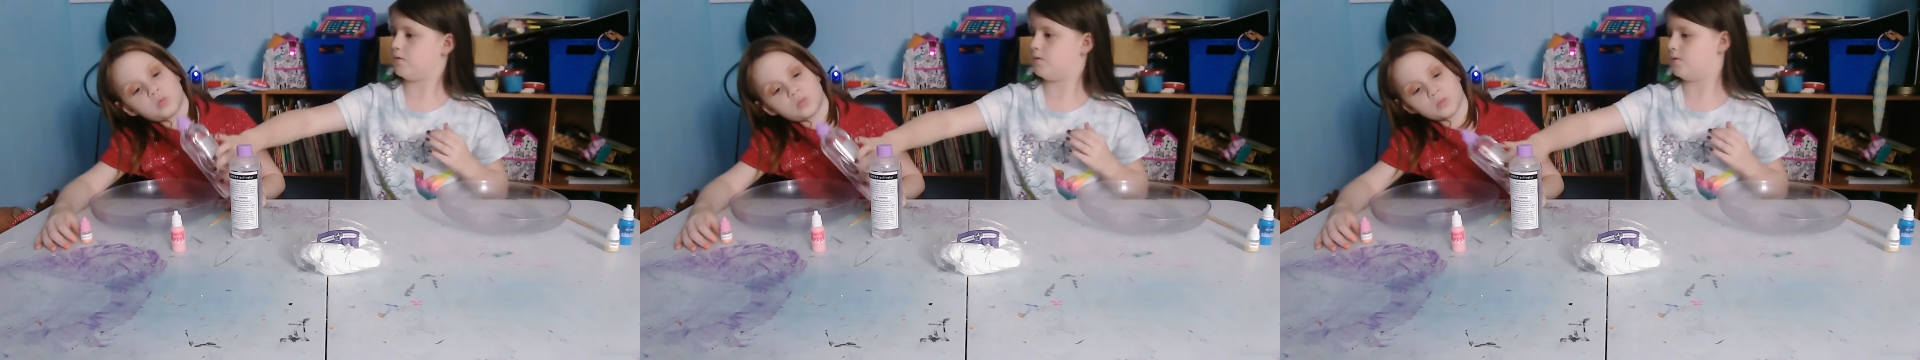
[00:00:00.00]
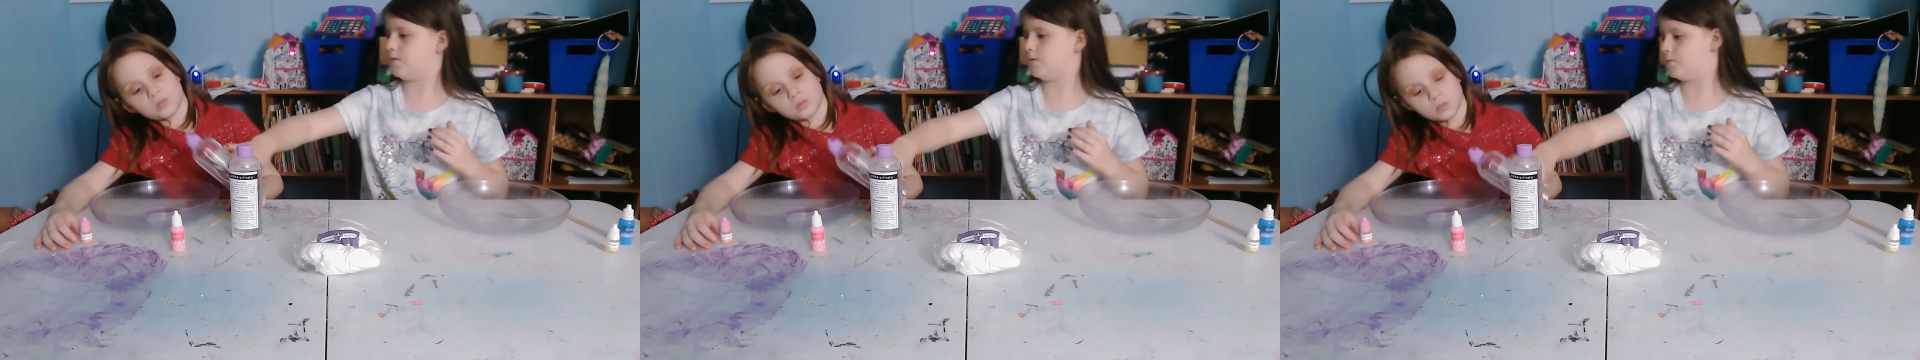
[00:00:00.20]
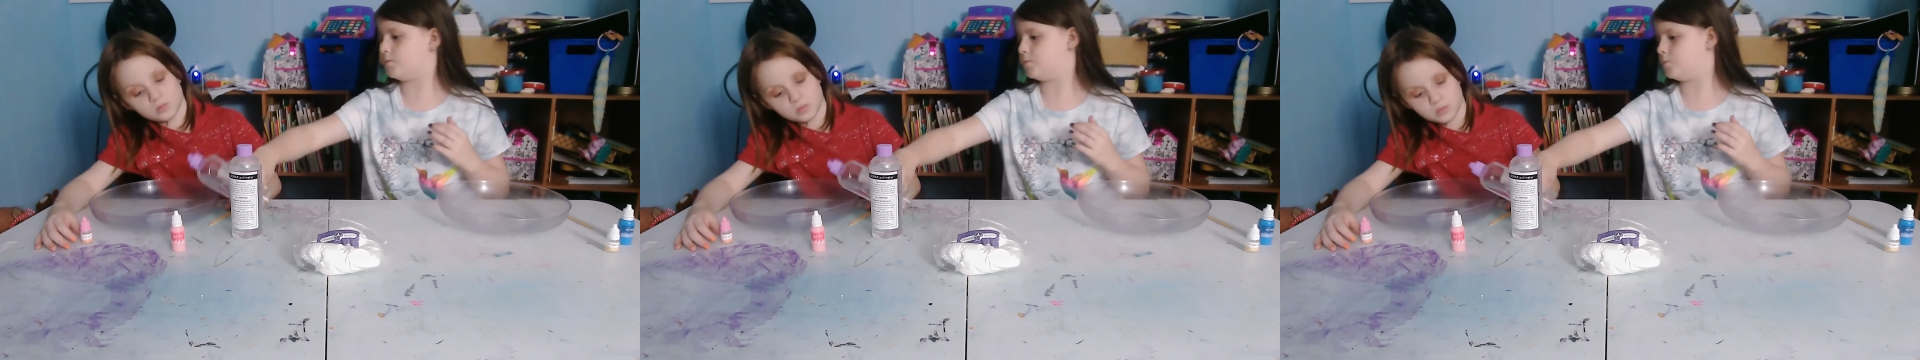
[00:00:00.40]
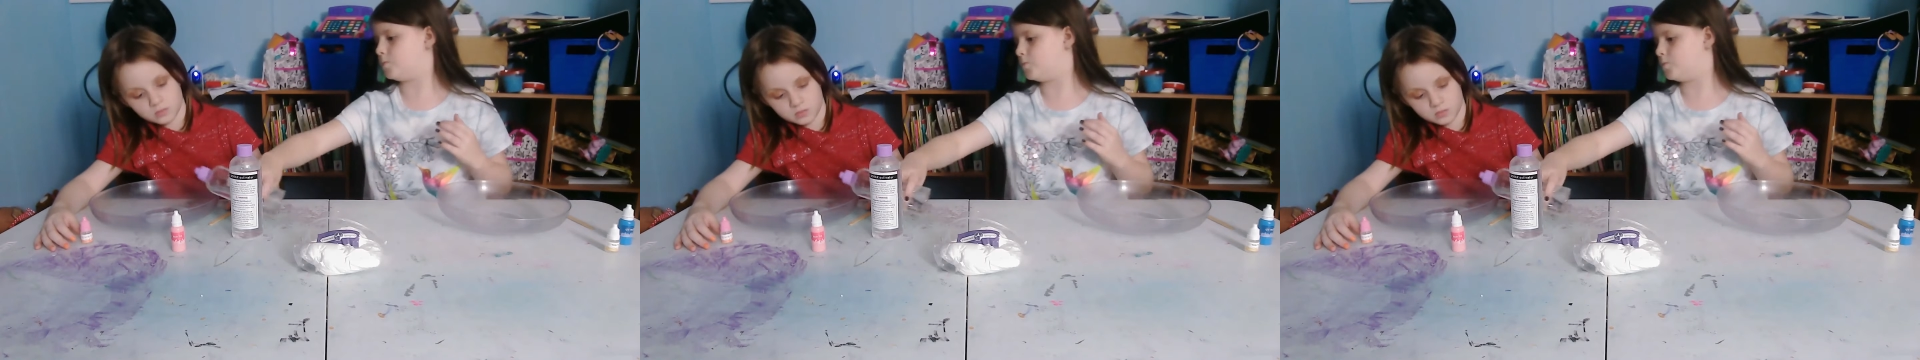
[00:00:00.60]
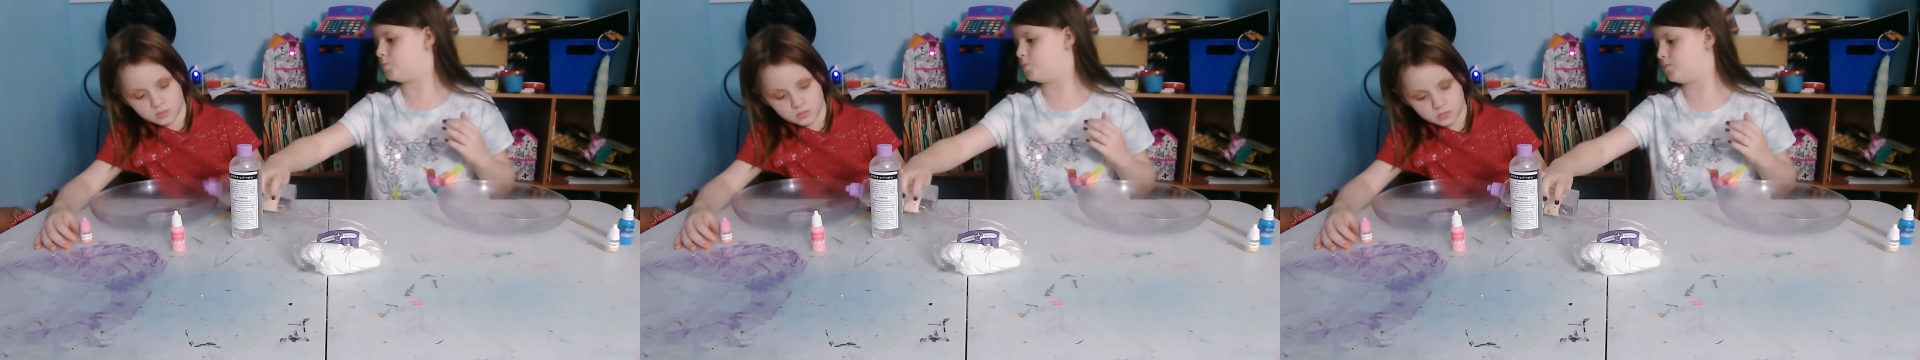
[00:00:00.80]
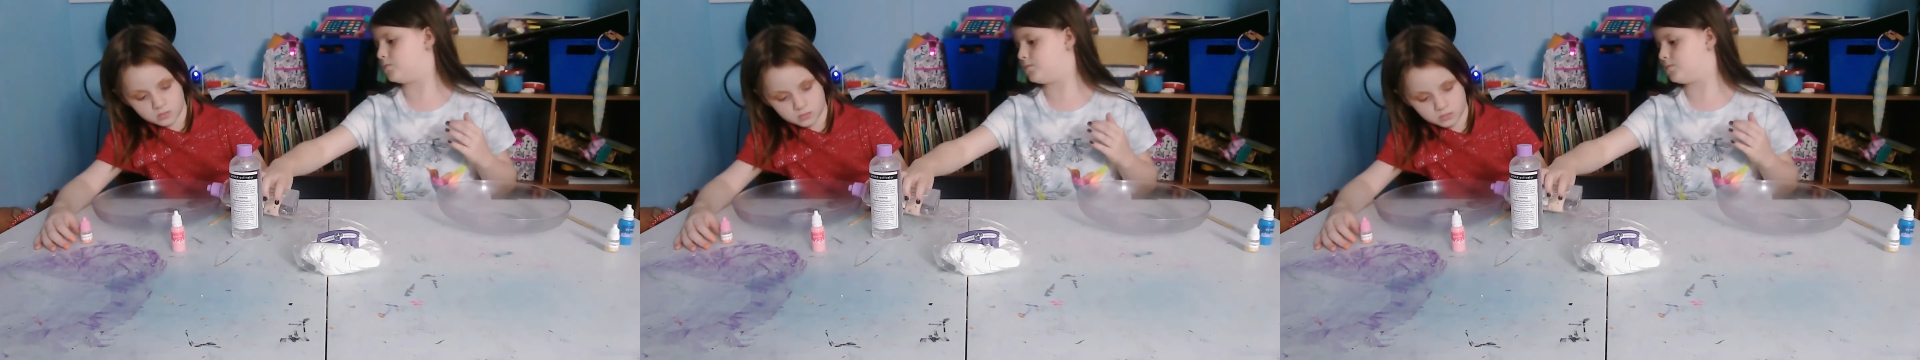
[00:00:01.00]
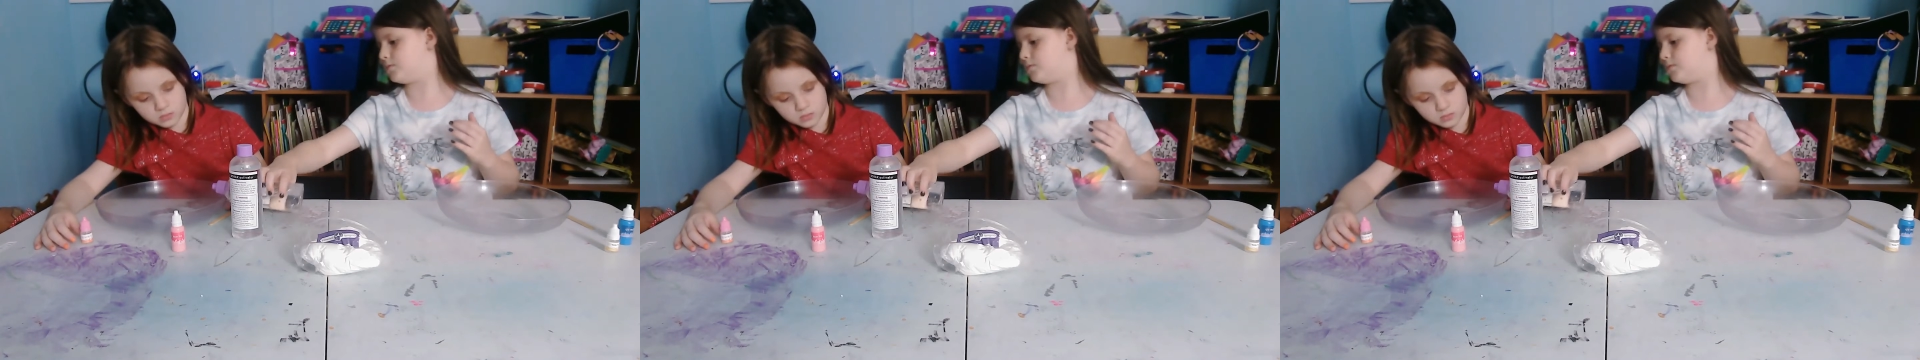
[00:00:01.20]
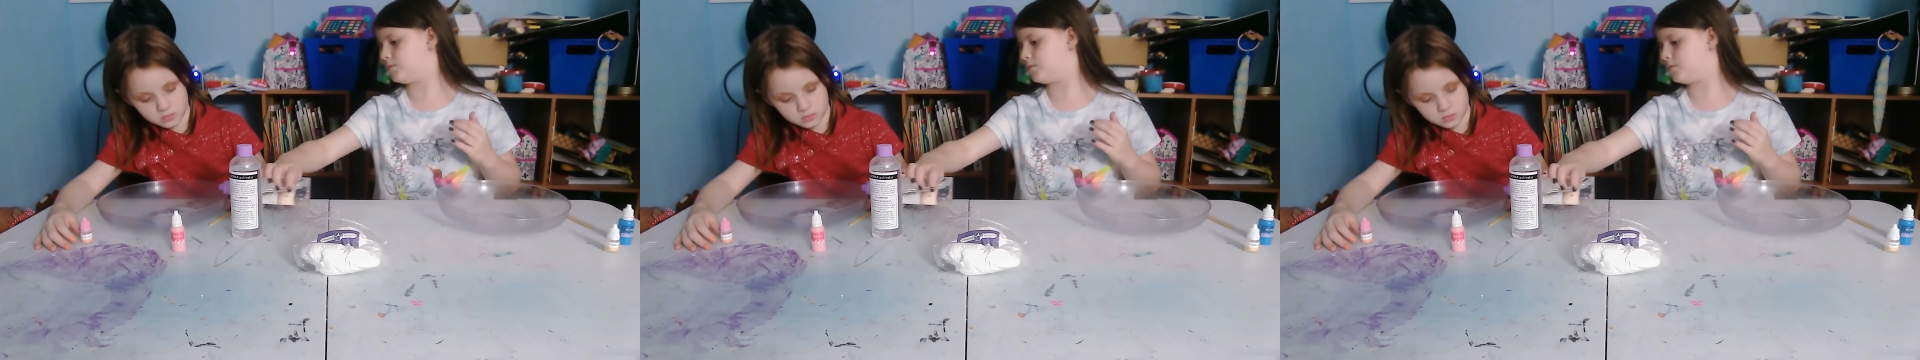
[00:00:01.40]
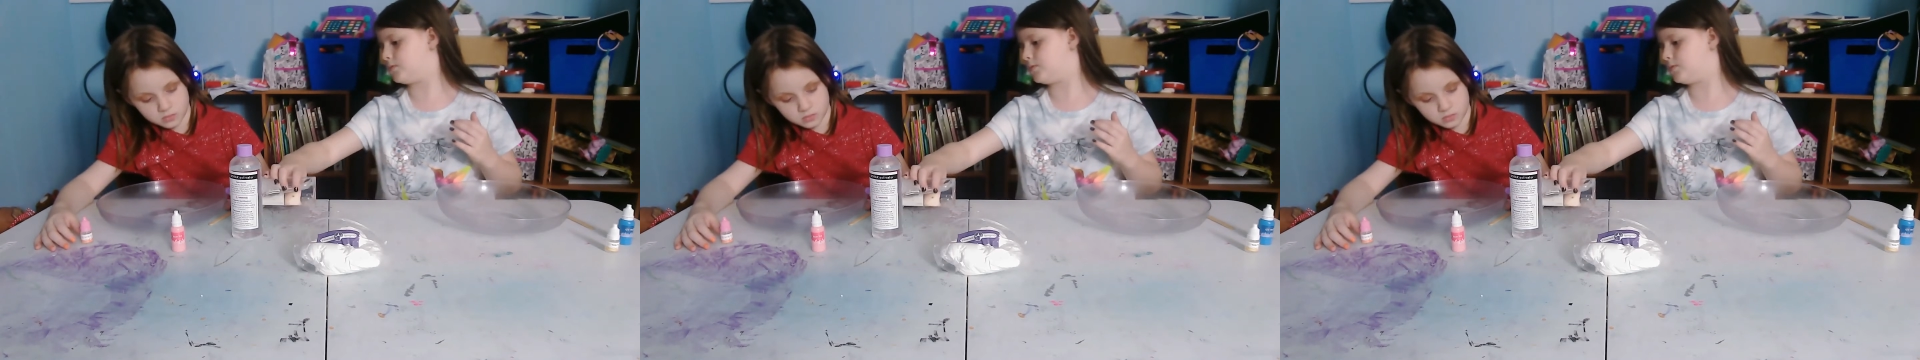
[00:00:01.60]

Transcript: (no one is talking)